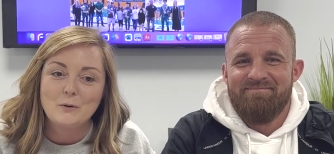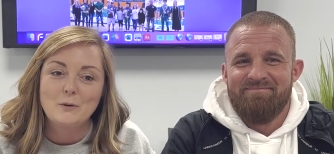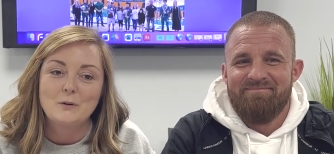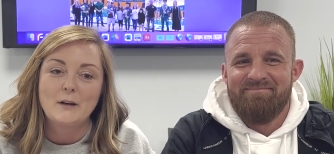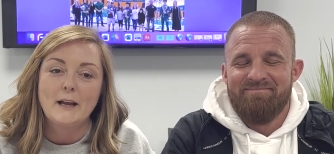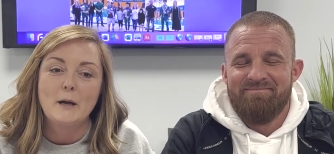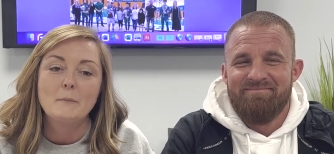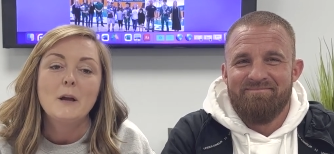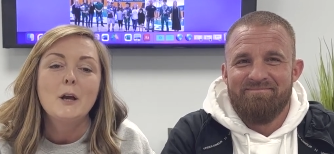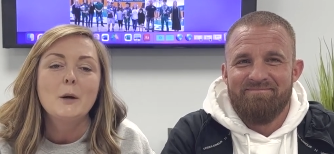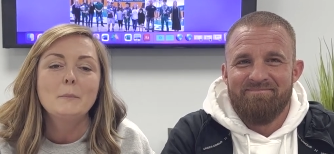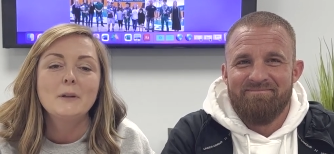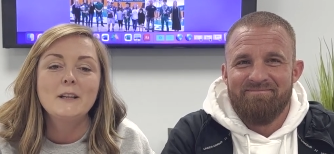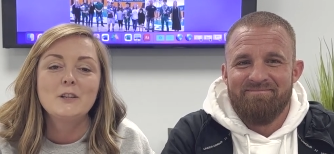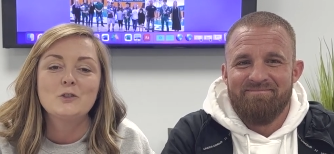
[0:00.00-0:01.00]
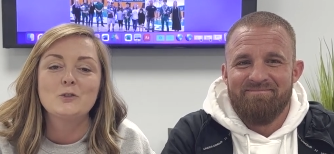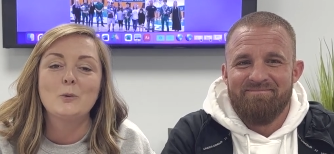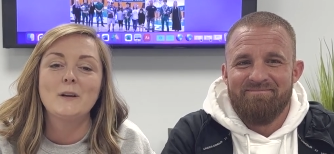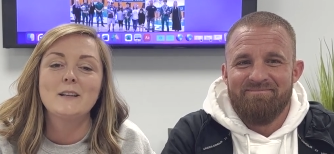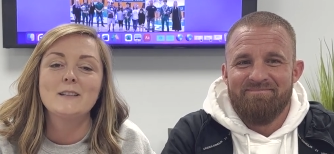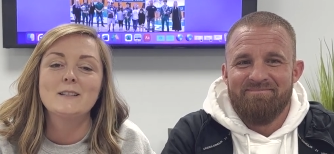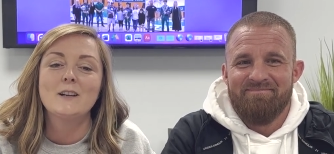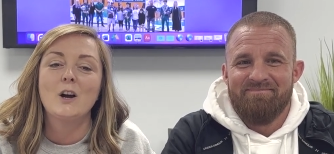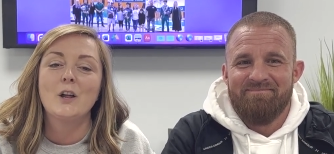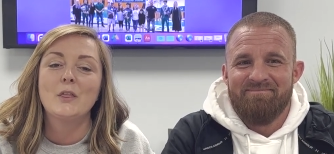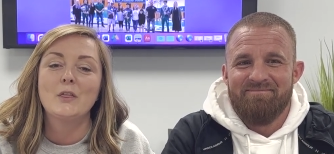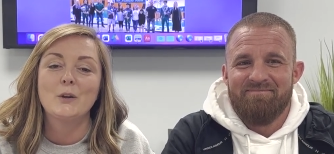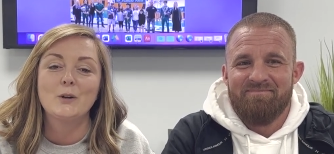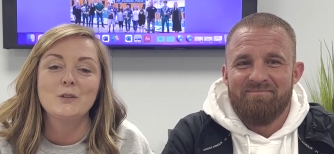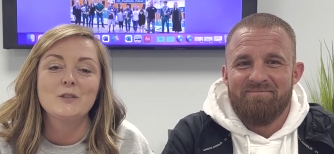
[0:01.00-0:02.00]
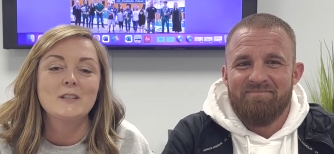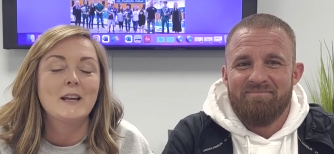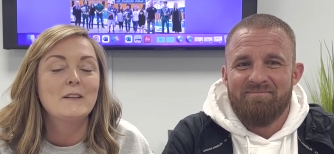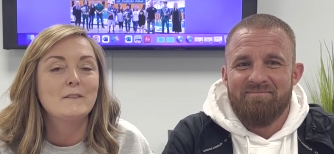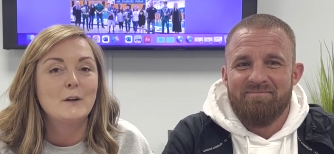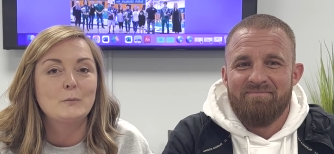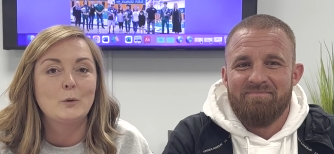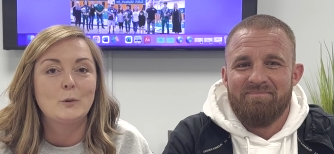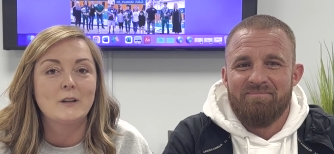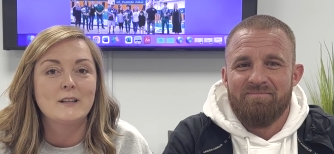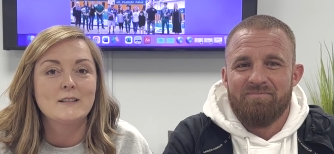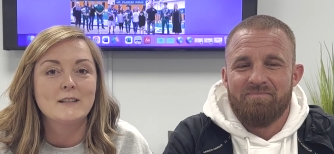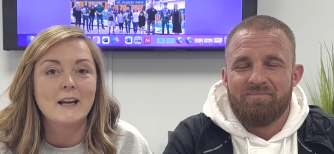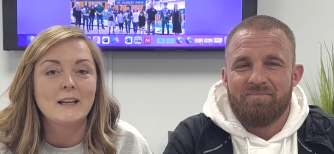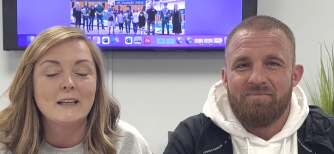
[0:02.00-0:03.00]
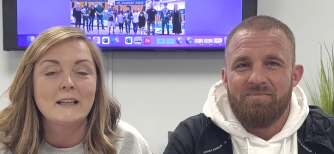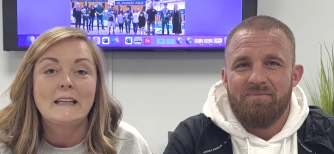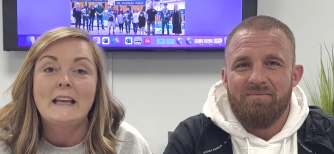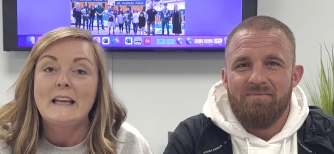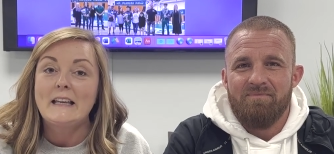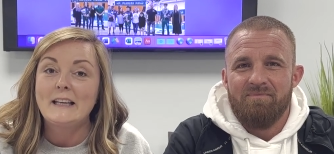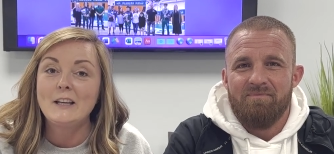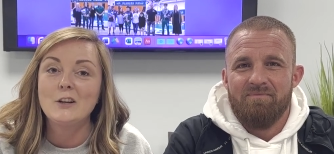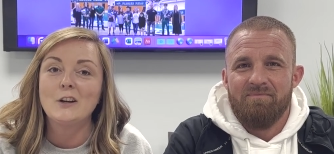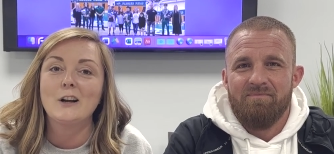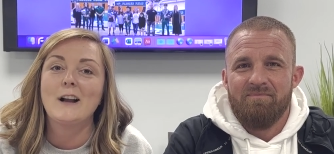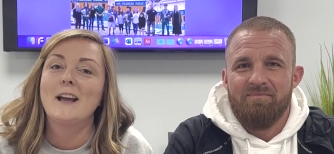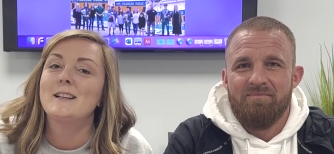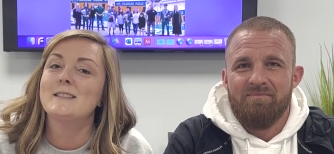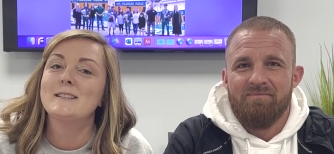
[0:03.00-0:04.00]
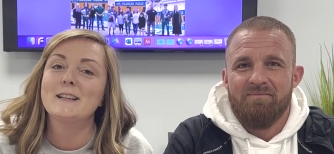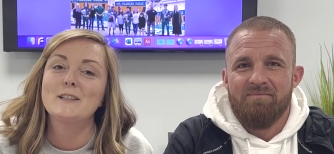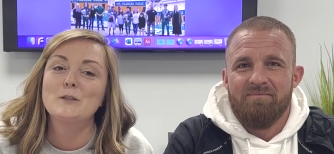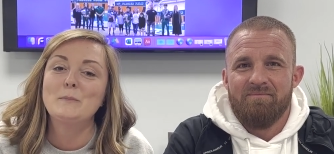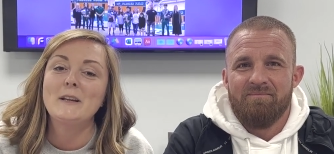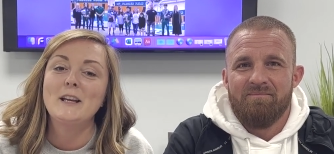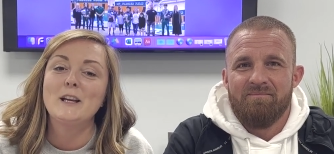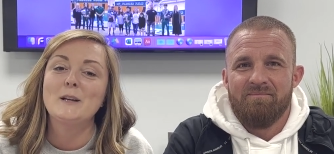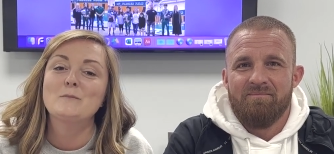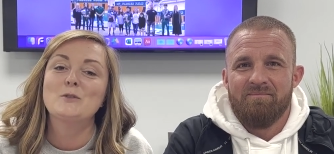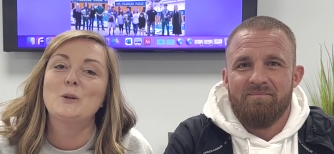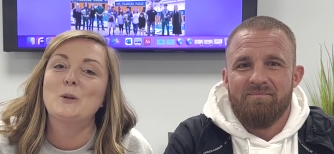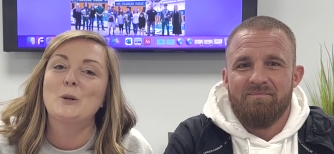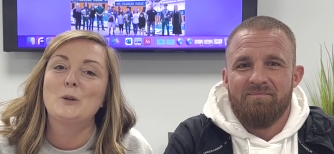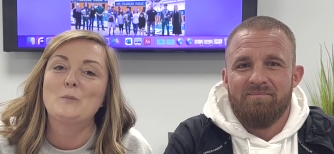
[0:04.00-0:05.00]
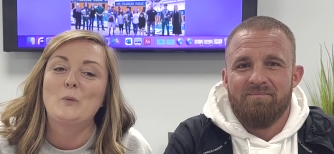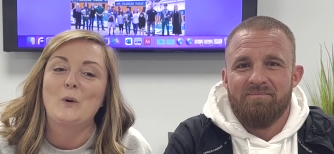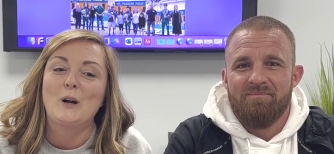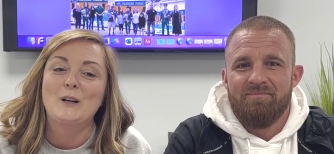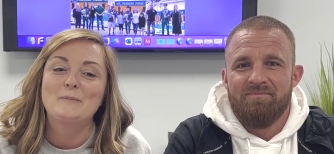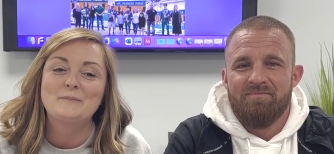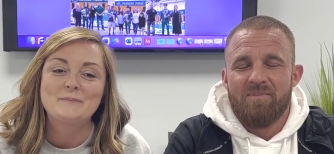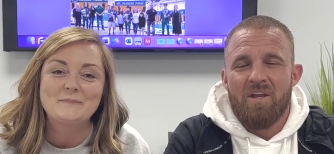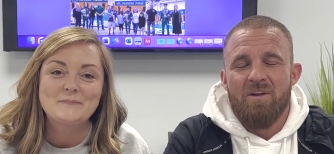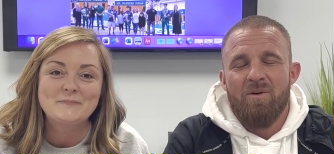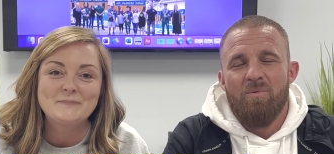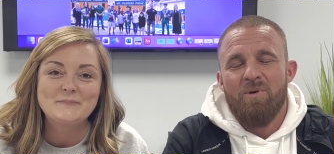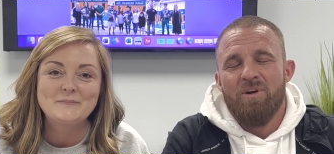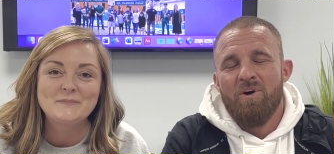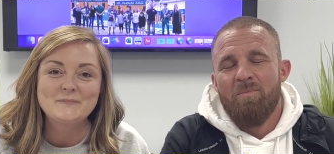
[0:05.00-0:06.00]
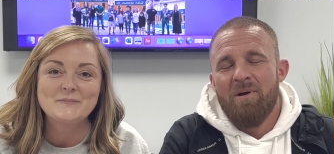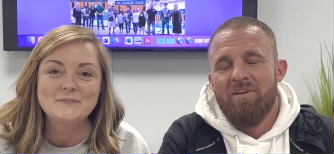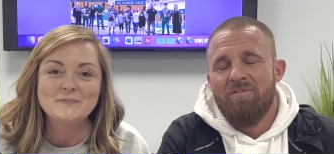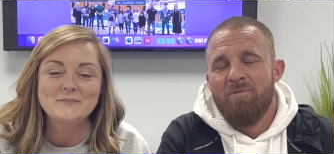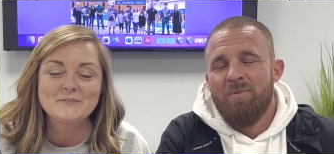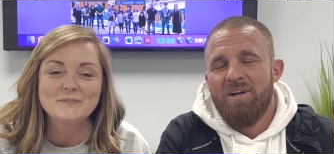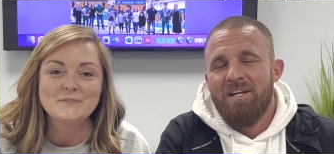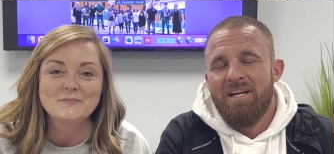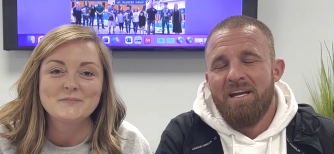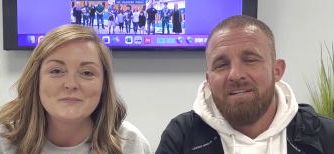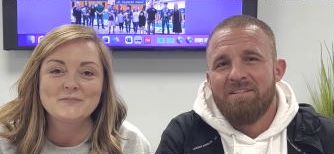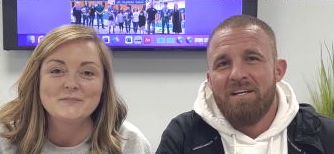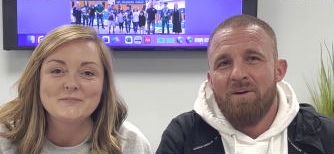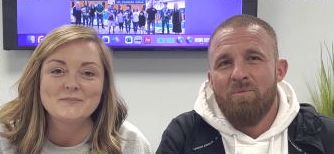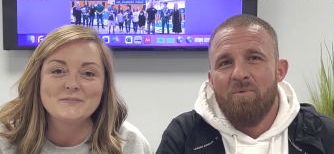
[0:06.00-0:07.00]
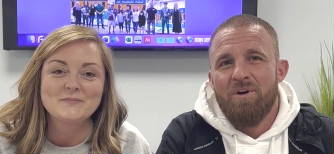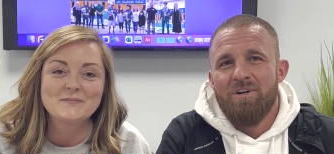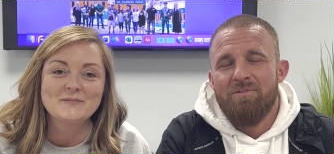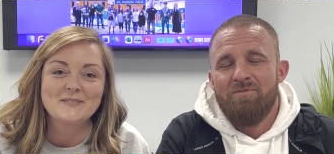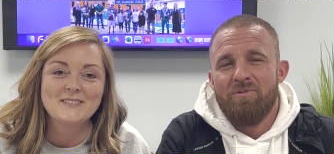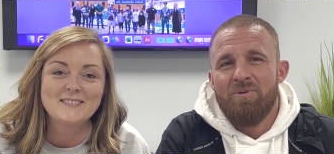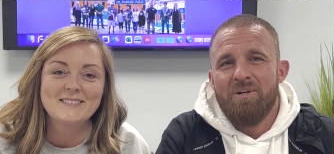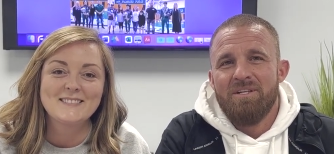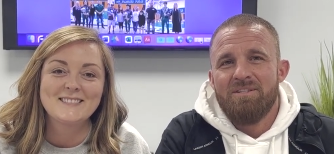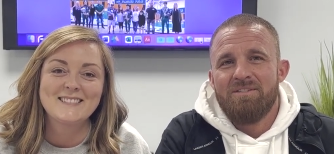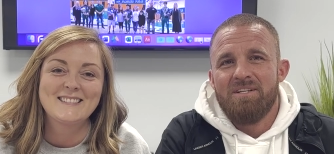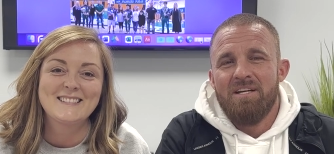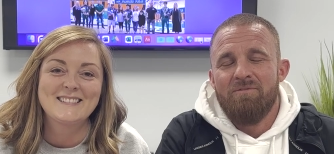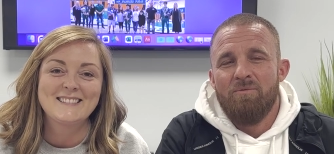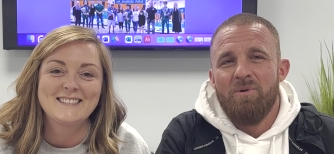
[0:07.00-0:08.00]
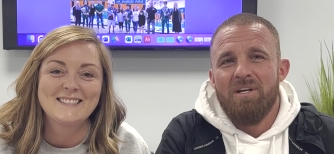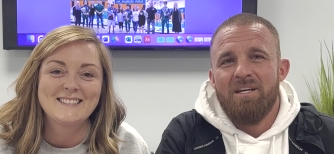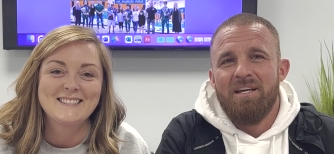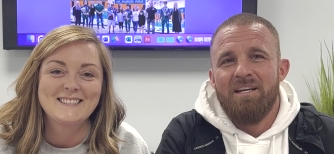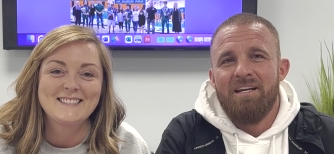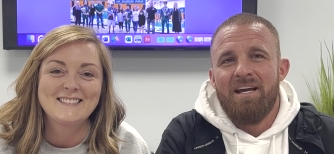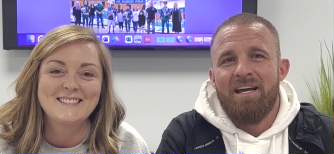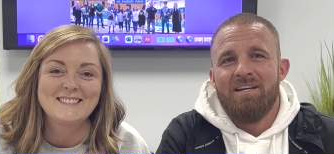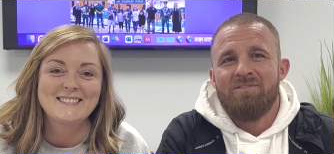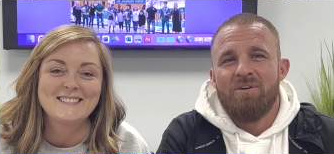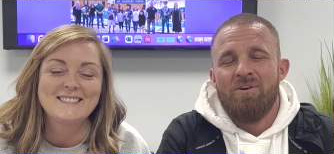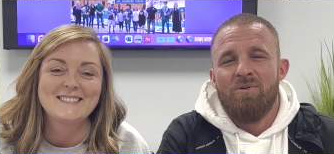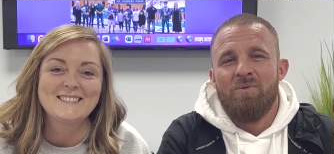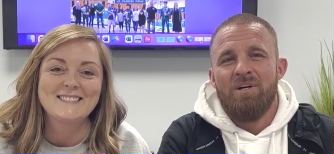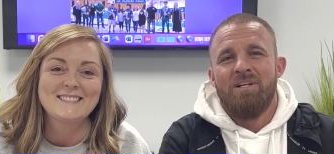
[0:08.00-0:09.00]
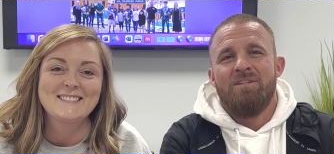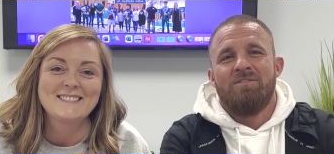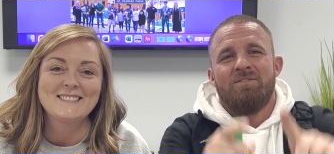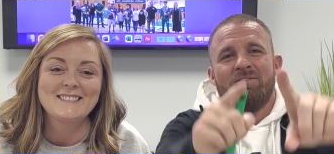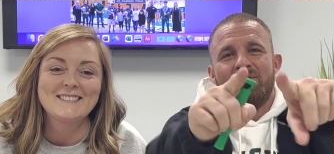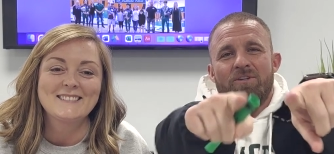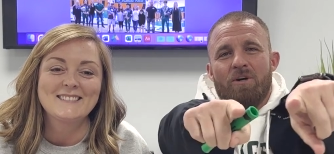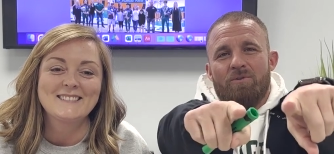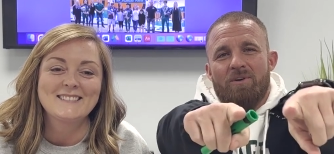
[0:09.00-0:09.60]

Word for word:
Speaker 1: program, please join us on Thursday, February 2nd here at 6 p.m. to learn more.
Speaker 2: We hope everybody has a wonderful and safe weekend. As always, go